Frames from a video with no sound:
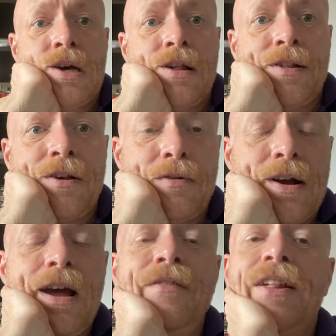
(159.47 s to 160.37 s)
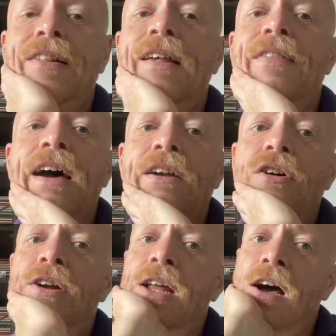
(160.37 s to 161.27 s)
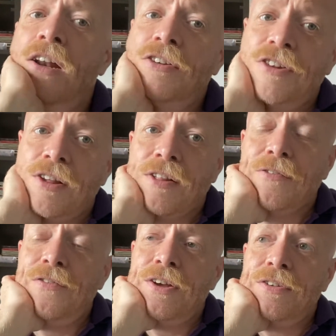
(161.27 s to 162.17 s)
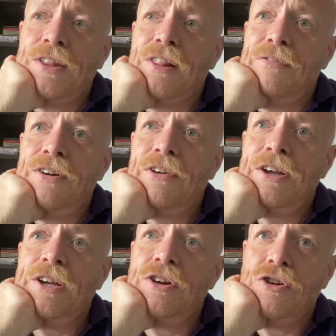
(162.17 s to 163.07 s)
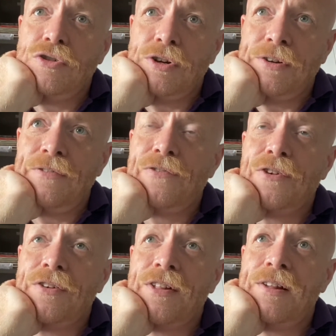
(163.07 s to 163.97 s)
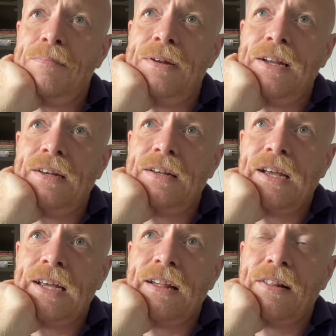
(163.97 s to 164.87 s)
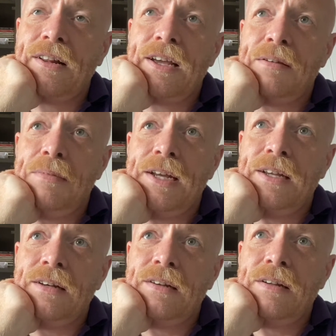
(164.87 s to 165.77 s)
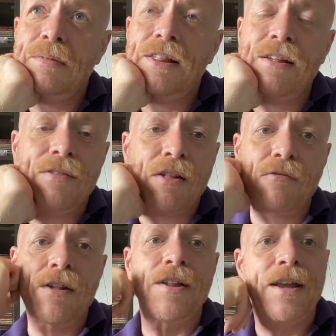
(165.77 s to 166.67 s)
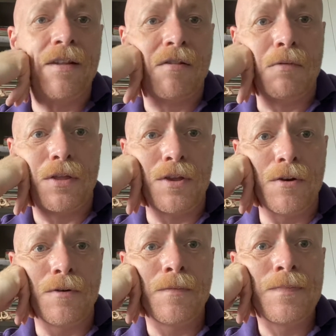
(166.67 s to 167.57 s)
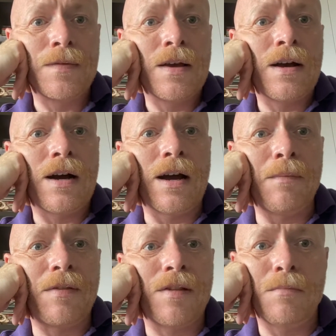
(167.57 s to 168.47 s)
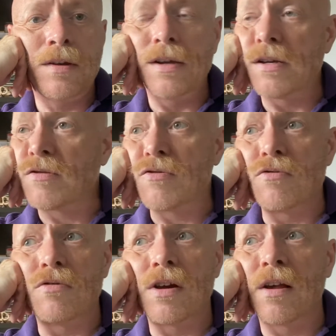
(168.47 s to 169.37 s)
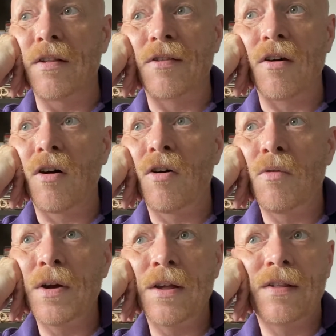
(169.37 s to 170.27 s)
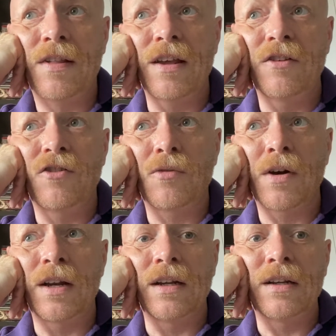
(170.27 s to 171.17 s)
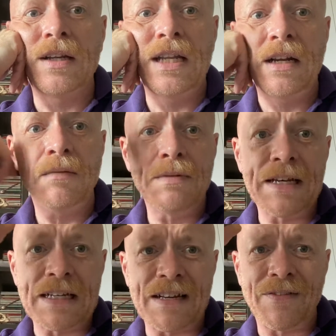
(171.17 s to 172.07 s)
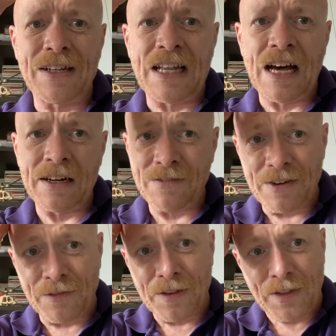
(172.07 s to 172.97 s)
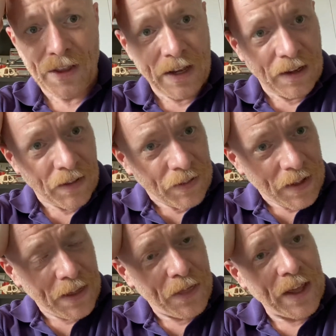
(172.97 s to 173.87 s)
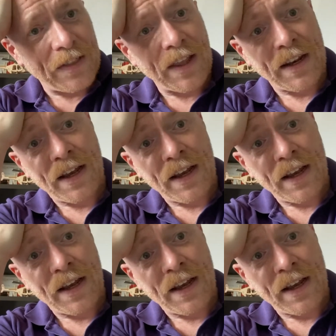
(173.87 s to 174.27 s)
So having said that, audiology is a field that's very good for somebody, I guess, like me, and let me see if this resonates with you. I'm somebody who has always enjoyed a little bit of a lot of different things. I think that I